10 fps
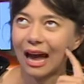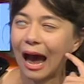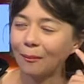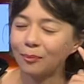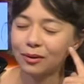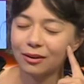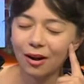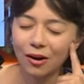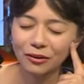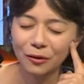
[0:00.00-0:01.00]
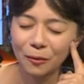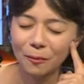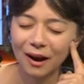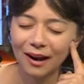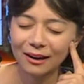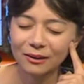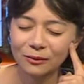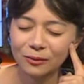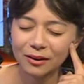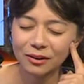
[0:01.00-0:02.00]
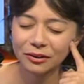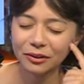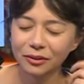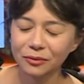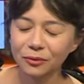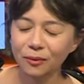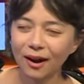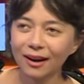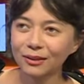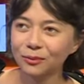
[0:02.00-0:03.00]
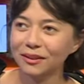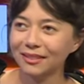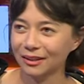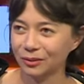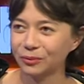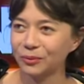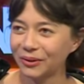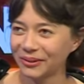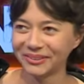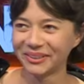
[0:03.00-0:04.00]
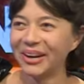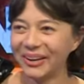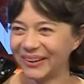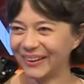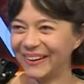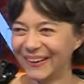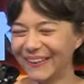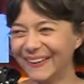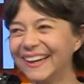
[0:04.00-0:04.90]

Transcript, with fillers: apple on your mind what are you going to write with that word you know